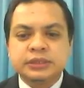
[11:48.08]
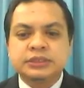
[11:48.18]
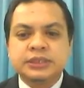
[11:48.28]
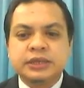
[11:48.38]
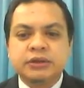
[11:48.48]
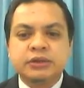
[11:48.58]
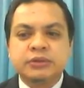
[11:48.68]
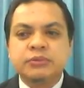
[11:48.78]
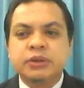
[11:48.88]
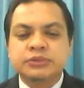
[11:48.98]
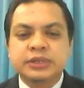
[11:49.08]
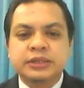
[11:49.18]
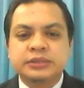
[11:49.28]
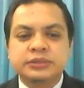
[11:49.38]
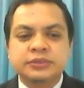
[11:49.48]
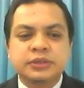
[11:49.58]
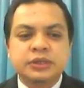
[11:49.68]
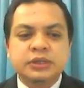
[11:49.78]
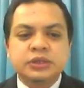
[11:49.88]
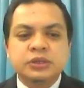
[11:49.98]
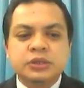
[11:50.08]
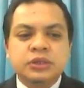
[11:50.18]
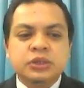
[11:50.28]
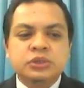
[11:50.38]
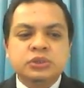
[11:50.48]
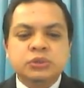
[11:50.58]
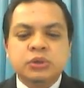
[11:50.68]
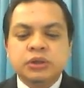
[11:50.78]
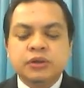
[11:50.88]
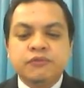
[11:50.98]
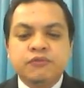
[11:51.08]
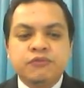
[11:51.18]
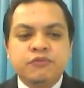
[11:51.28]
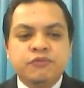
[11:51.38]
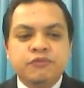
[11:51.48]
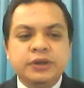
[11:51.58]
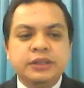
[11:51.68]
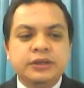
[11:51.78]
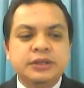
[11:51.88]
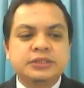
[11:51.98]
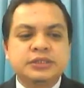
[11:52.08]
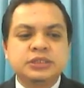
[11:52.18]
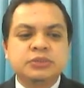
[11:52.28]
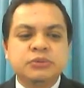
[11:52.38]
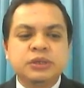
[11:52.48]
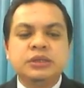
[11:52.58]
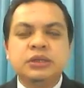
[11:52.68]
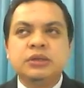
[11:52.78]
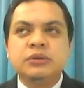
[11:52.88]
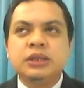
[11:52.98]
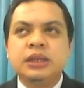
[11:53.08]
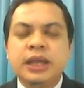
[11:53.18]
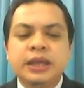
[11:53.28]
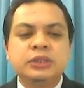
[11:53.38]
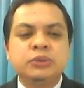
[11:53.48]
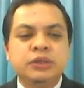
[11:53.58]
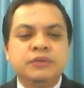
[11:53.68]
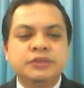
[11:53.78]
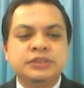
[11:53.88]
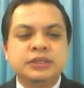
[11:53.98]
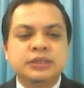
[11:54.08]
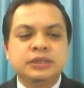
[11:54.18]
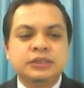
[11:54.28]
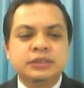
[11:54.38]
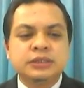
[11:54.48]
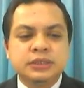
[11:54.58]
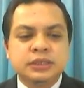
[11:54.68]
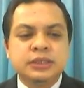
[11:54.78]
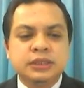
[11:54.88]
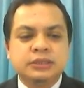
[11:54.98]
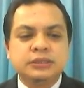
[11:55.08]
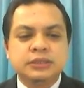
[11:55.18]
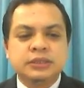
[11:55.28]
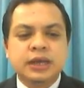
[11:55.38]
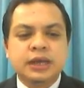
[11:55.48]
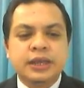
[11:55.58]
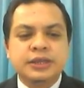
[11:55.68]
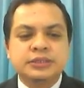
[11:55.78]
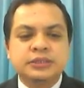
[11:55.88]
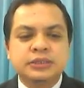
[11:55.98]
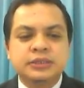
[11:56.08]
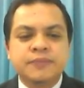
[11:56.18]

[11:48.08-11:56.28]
design on the website. So on the further research, we will like to investigate the guidelines